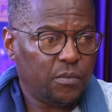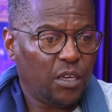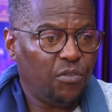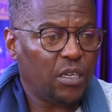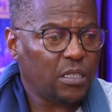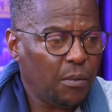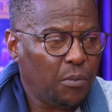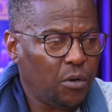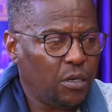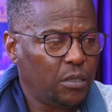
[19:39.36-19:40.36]
giving
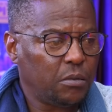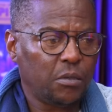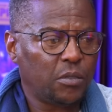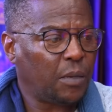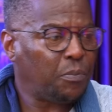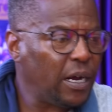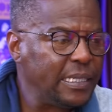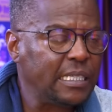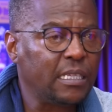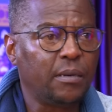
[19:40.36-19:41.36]
somebody,
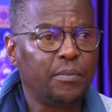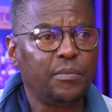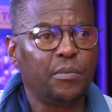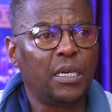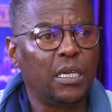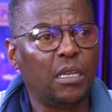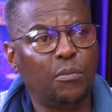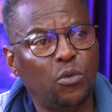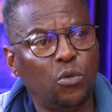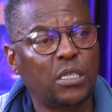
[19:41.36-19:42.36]
surprising them, making
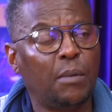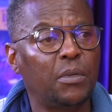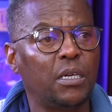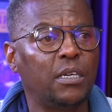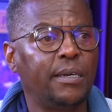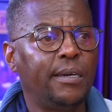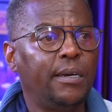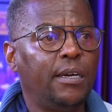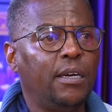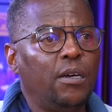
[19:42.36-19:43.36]
them do something.
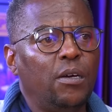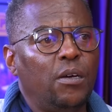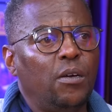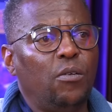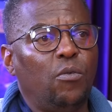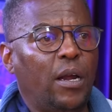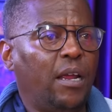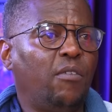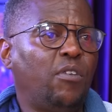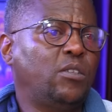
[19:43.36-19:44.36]

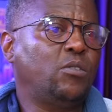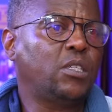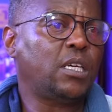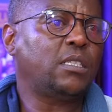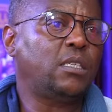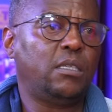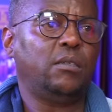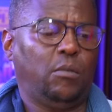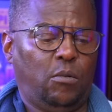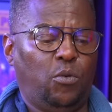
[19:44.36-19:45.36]
Whatever, it's not just
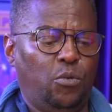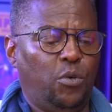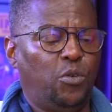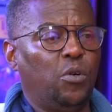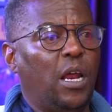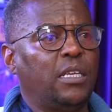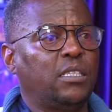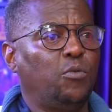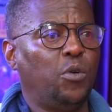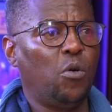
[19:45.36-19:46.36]
we do lines
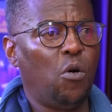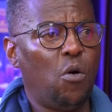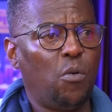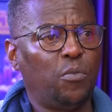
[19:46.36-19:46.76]
and we go home.